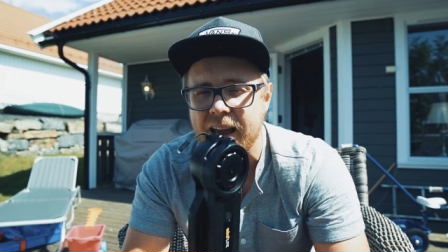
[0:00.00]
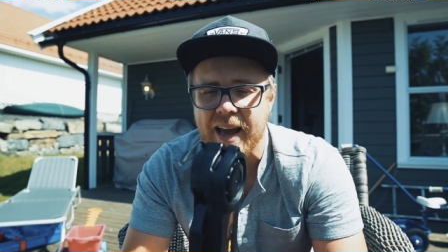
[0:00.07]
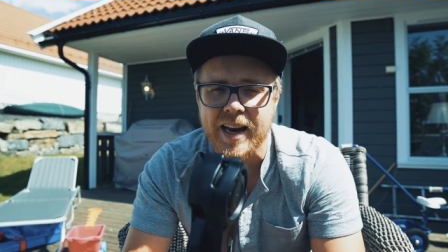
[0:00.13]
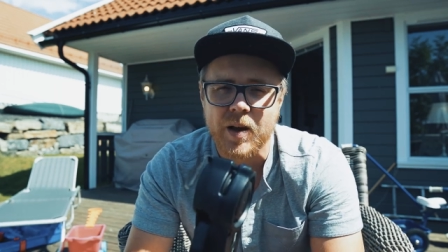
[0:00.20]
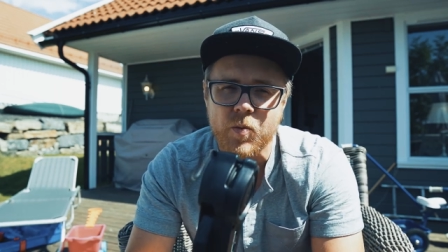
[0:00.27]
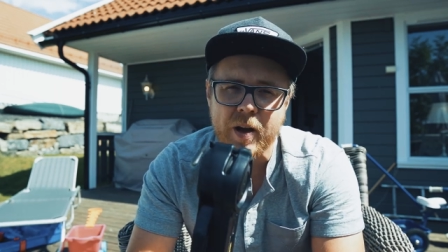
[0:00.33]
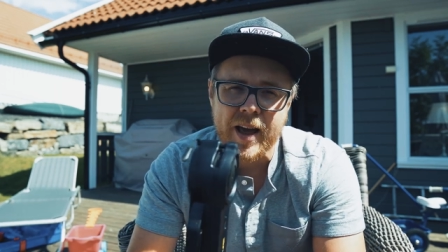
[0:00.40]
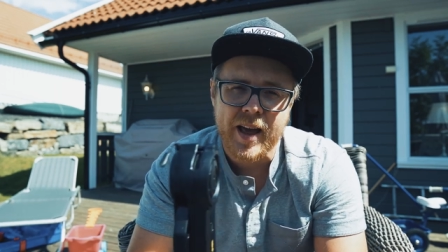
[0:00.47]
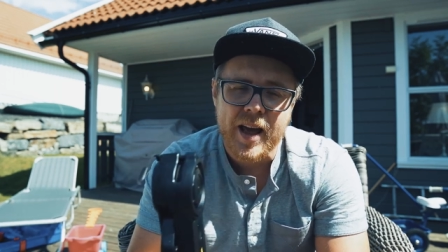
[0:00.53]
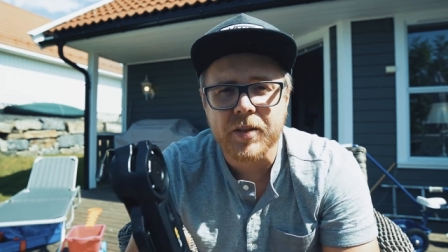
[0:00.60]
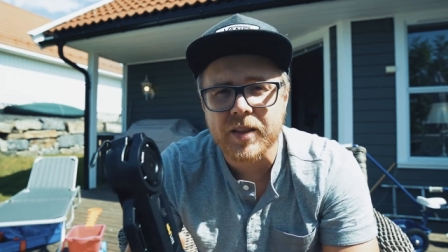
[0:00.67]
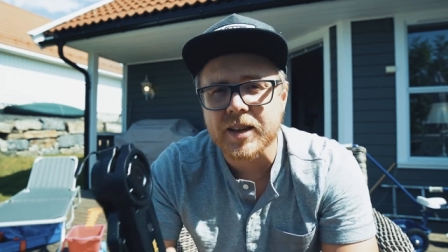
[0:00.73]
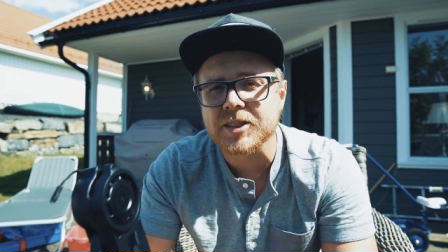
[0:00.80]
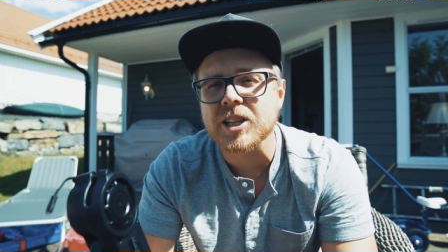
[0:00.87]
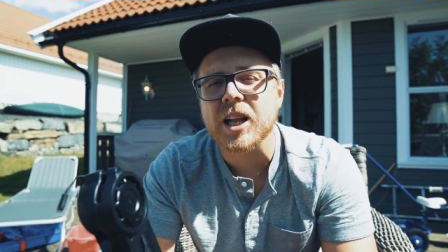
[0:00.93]
any way but
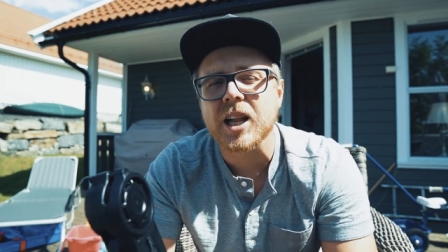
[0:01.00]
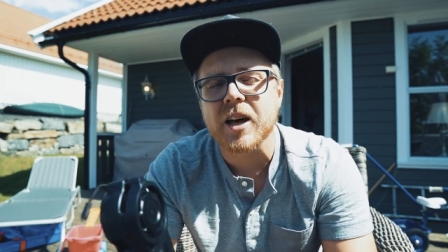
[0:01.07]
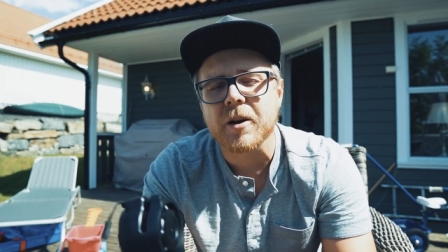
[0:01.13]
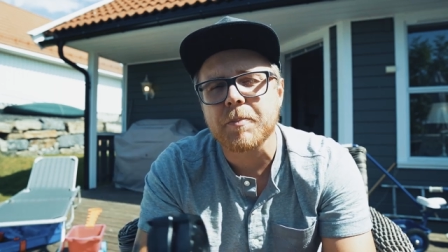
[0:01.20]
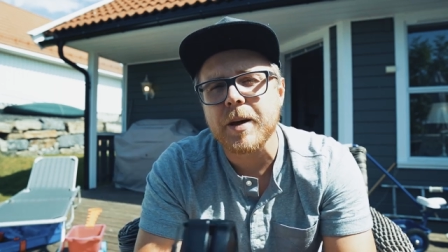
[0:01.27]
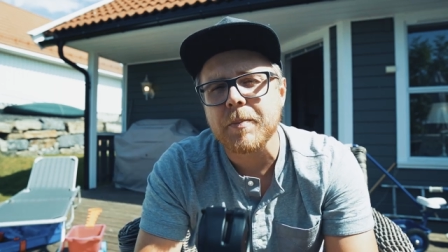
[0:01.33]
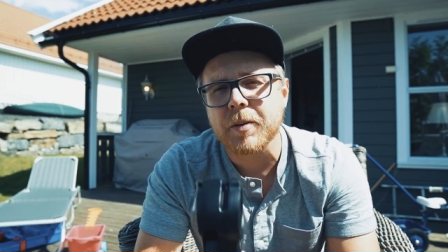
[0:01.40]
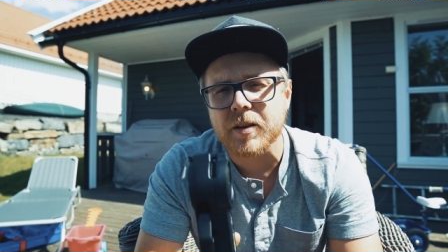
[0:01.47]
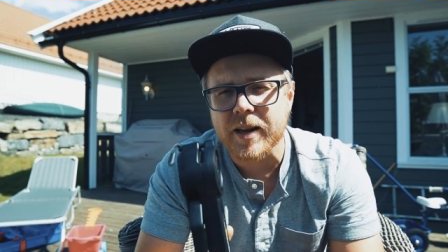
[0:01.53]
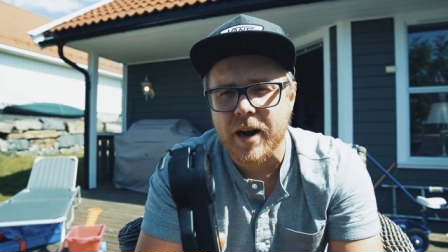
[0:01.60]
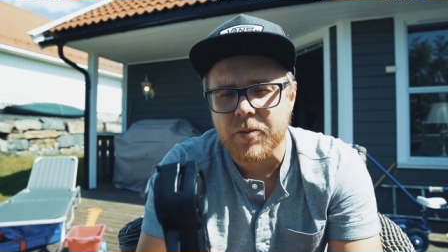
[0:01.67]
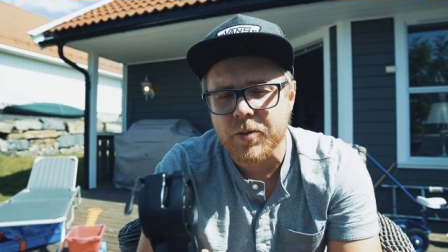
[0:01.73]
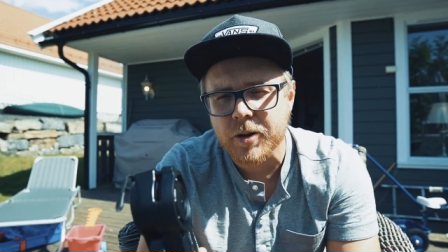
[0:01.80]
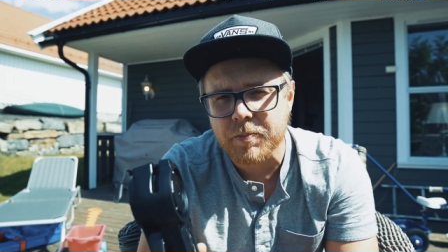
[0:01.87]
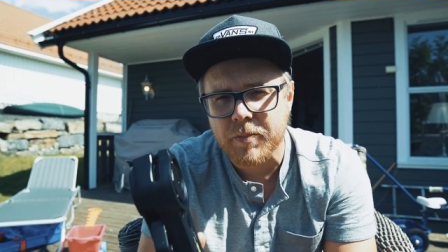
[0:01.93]
there's a lot of people that
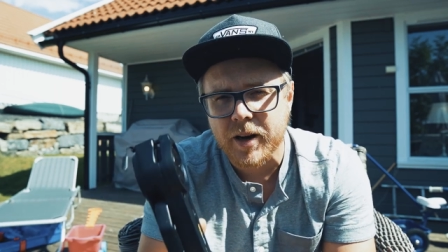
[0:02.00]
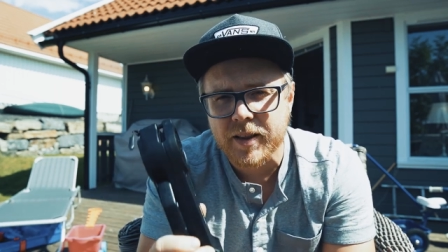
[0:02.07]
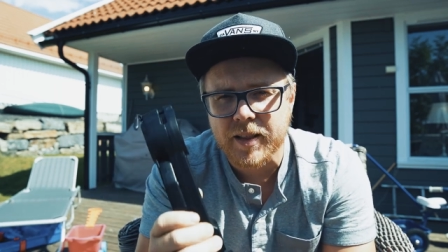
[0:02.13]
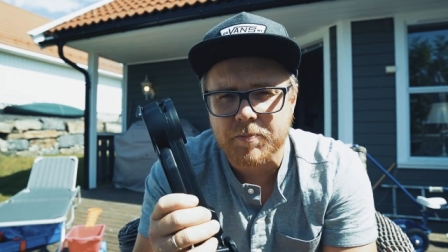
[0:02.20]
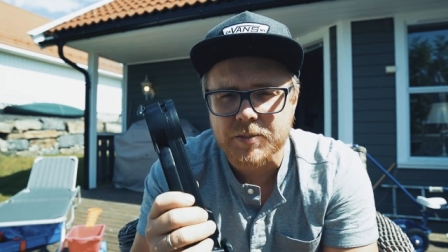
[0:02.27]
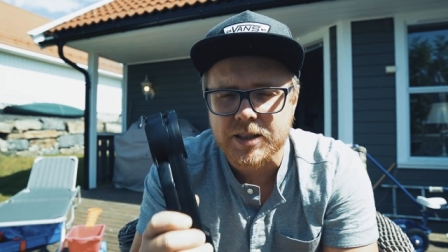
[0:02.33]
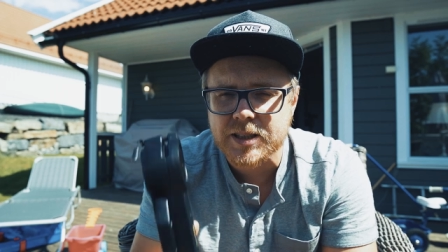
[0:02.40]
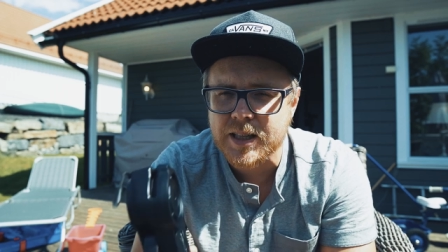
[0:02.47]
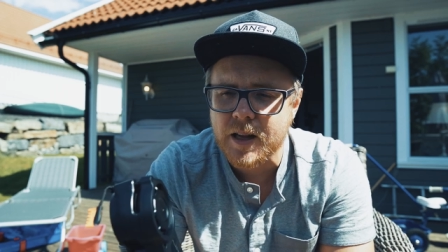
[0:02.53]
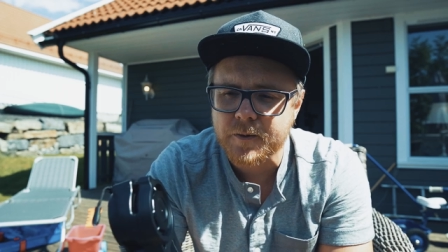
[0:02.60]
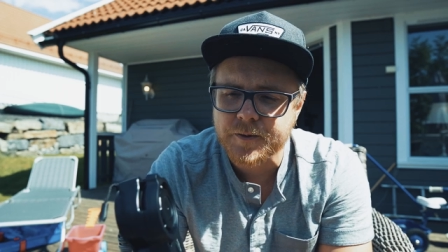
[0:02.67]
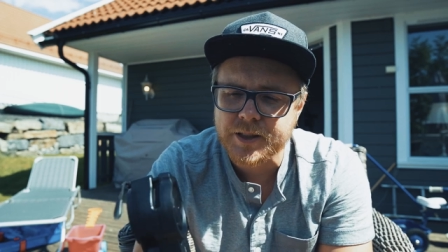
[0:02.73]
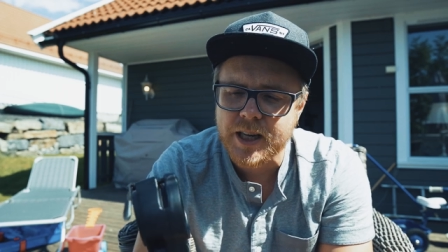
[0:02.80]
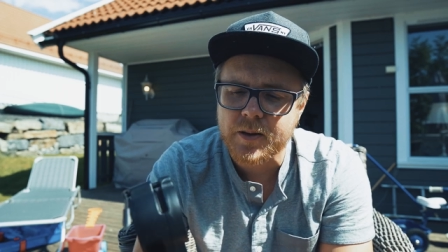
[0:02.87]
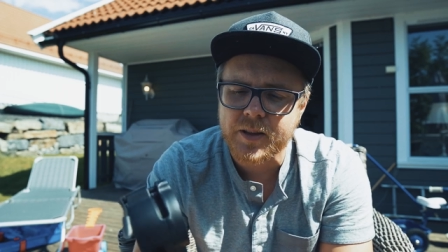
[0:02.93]
run by
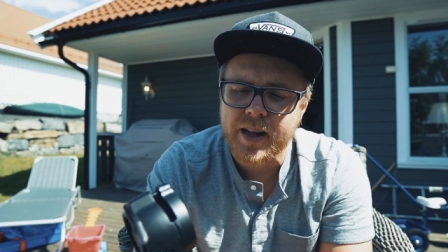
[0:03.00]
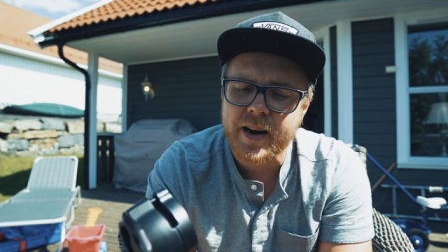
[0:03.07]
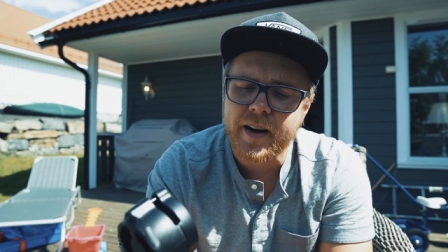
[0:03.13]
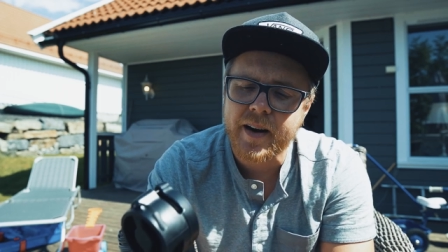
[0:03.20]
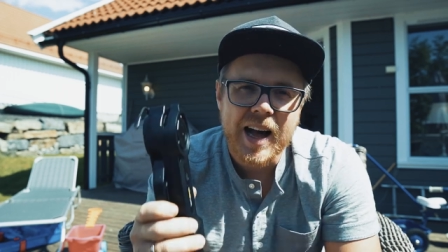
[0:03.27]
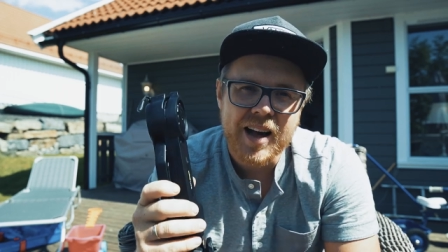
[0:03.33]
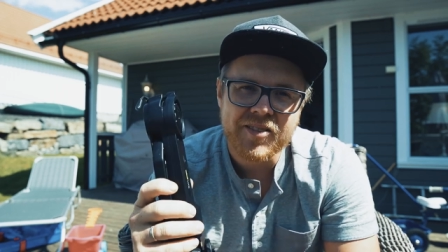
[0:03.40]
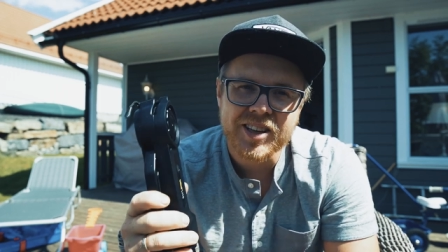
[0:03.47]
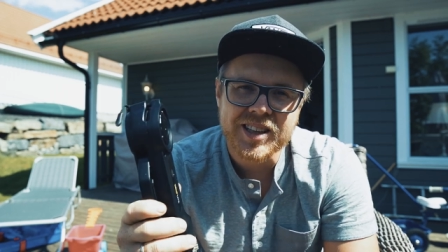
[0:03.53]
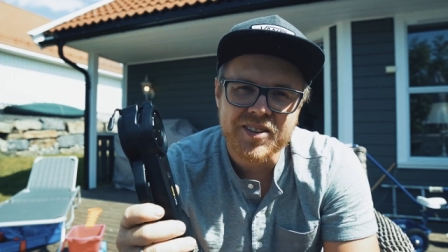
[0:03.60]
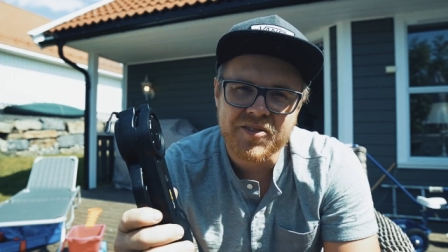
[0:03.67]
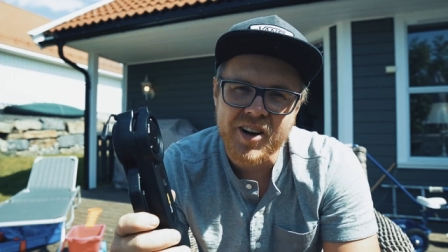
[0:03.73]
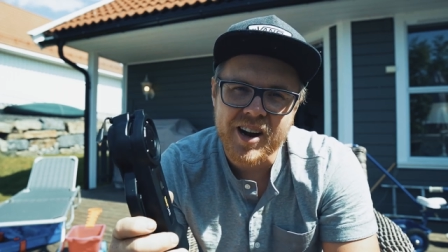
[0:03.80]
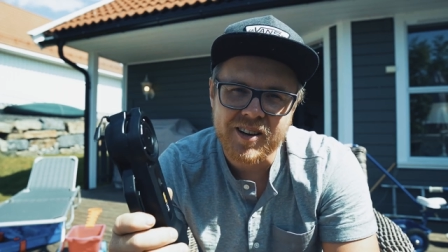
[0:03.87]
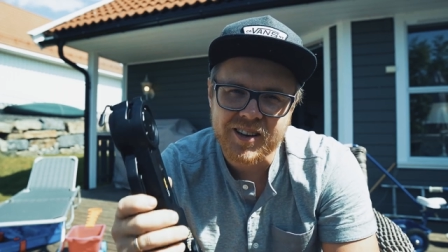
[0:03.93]
themselves out there having the
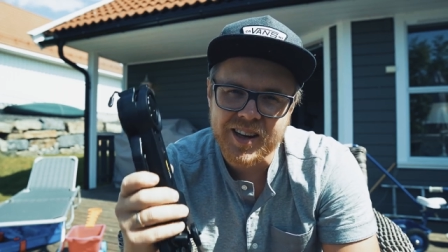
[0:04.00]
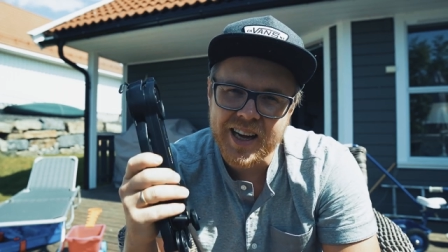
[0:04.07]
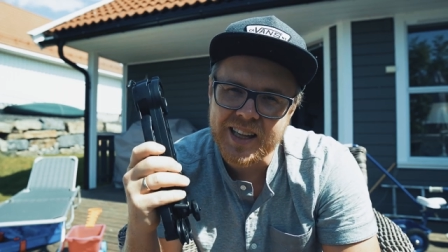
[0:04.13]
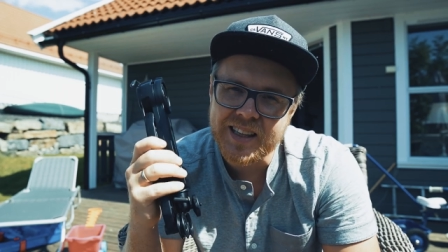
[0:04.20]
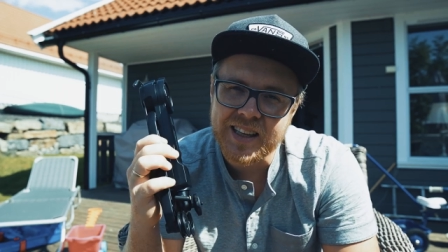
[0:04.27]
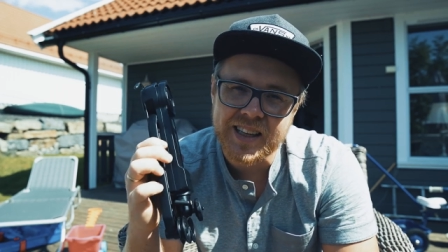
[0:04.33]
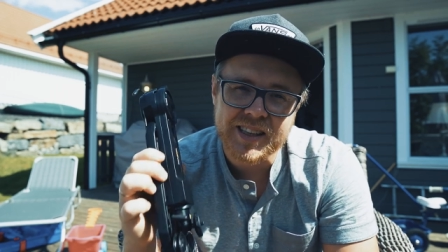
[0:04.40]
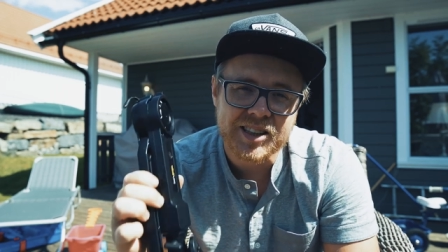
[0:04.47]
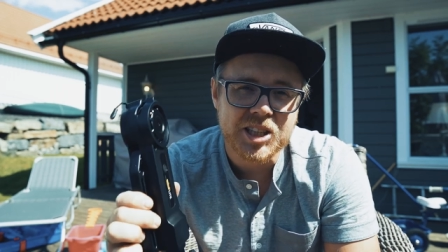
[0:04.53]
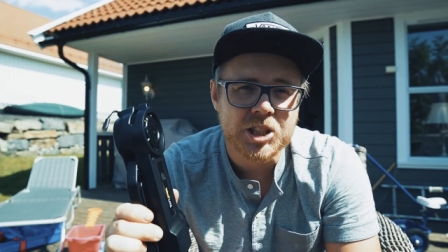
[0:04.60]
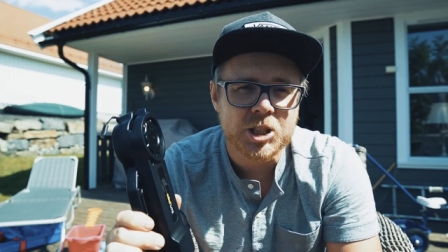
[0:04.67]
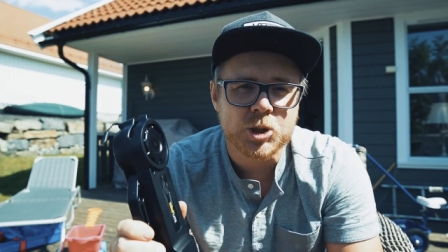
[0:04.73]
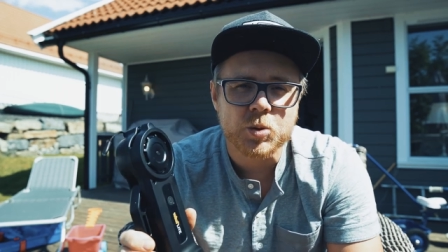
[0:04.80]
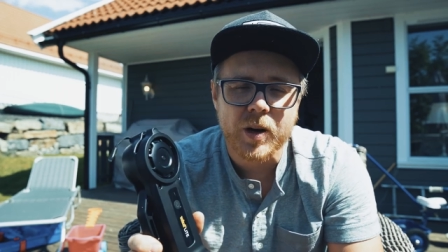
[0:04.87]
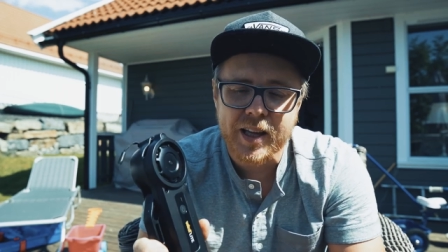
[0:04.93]
Wiral LITE in
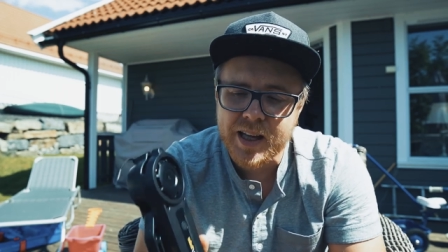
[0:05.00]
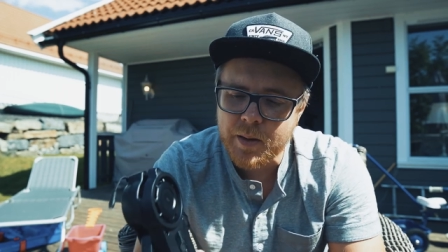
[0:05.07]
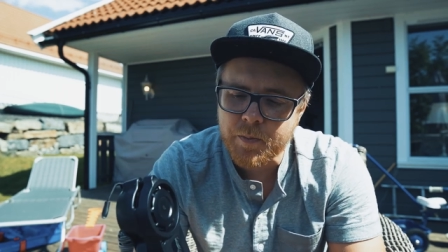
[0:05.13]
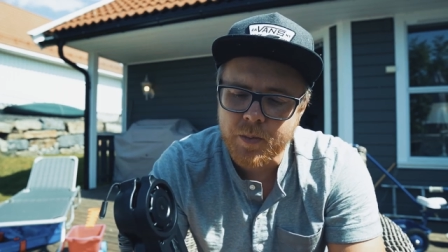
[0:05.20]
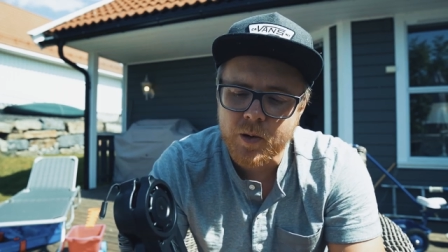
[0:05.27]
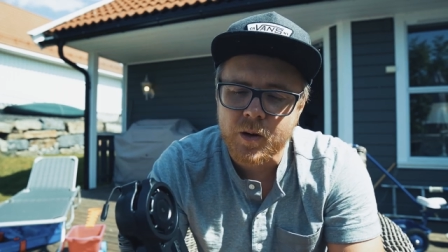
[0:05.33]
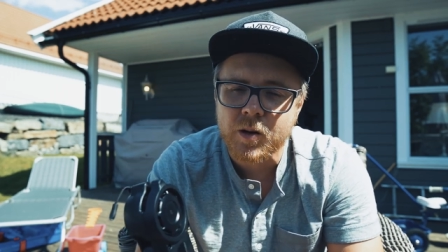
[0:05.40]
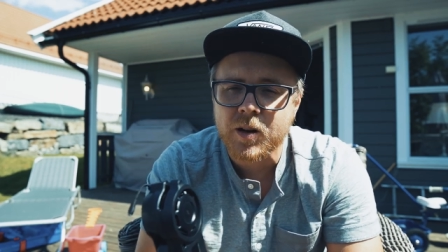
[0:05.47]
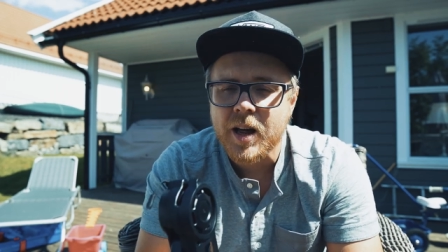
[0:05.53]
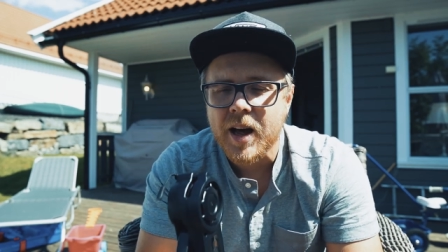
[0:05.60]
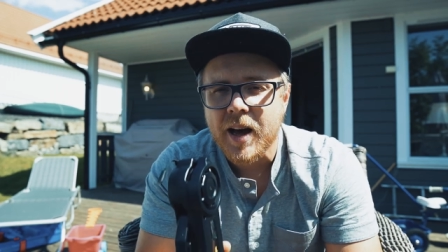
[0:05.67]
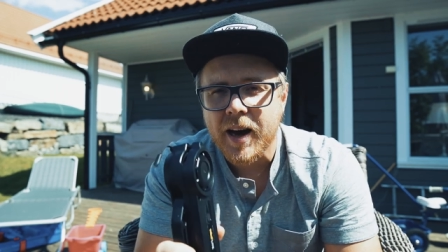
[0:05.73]
addition to a gimbal,